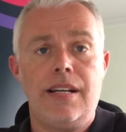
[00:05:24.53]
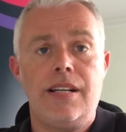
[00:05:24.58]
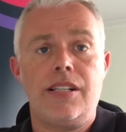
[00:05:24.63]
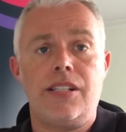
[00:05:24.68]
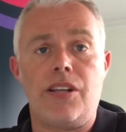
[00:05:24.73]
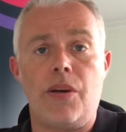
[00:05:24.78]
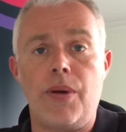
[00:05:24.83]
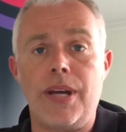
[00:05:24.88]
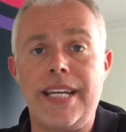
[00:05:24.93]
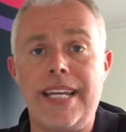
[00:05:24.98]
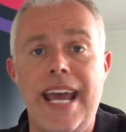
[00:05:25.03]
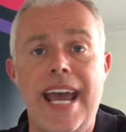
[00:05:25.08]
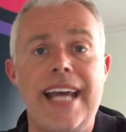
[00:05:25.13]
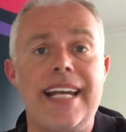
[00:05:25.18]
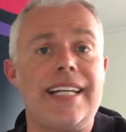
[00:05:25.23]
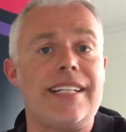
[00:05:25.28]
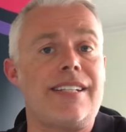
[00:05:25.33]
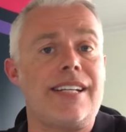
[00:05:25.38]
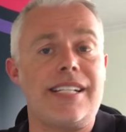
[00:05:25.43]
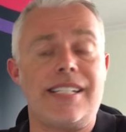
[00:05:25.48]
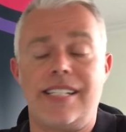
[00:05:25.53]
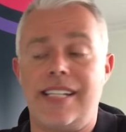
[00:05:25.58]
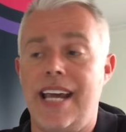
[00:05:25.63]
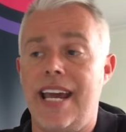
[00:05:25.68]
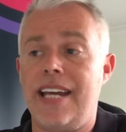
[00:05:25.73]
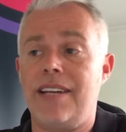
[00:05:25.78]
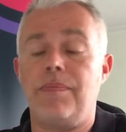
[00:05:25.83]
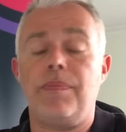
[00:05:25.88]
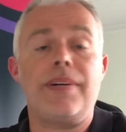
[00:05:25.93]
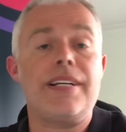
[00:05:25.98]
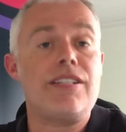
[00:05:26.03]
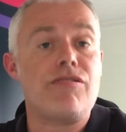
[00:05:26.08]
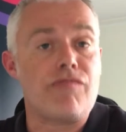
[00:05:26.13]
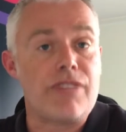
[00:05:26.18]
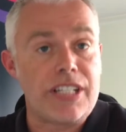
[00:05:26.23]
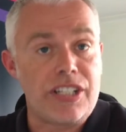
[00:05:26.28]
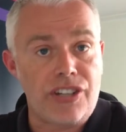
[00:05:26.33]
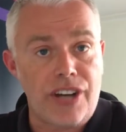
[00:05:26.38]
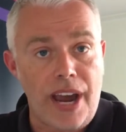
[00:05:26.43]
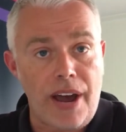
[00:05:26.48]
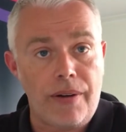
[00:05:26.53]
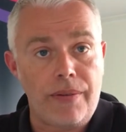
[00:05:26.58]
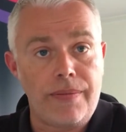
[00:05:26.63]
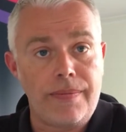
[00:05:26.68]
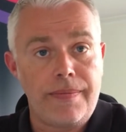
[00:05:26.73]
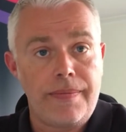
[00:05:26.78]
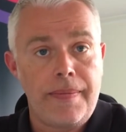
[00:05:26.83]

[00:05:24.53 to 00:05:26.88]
So again, as I said, please reach out.